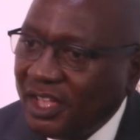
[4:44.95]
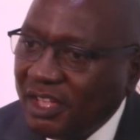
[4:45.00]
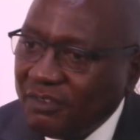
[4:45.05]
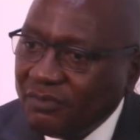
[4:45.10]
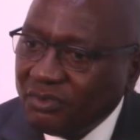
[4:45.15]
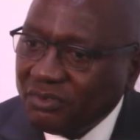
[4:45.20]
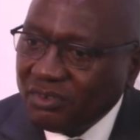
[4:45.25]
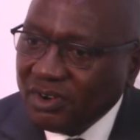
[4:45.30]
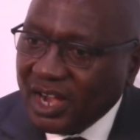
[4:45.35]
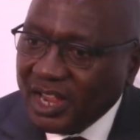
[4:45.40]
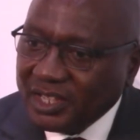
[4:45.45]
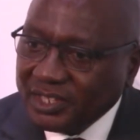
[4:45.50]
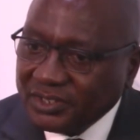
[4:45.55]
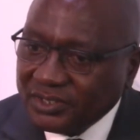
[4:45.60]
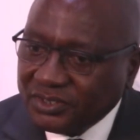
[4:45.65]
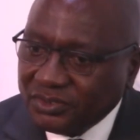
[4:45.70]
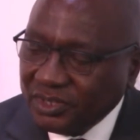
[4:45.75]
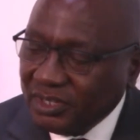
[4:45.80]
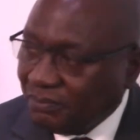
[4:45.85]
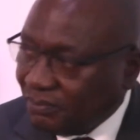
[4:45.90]
for us
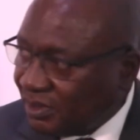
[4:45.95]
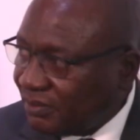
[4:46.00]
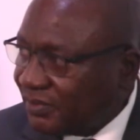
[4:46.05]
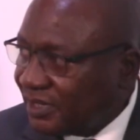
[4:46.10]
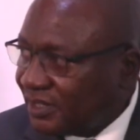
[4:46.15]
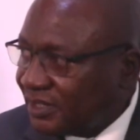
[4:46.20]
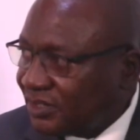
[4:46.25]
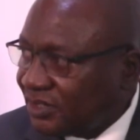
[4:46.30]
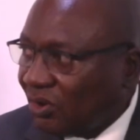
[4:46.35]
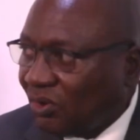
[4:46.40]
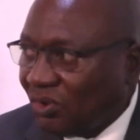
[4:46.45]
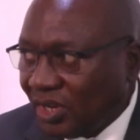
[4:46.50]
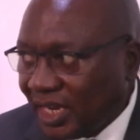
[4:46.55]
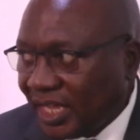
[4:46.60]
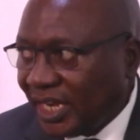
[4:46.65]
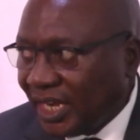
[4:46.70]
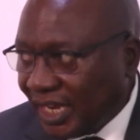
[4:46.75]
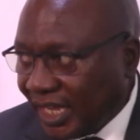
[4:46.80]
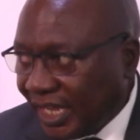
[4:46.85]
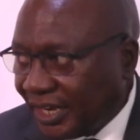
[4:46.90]
to implement
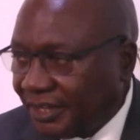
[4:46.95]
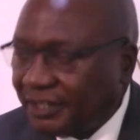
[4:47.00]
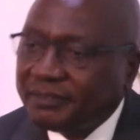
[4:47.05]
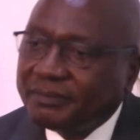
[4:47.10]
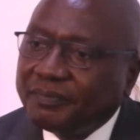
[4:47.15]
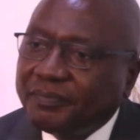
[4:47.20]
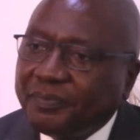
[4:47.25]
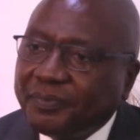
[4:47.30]
online learning.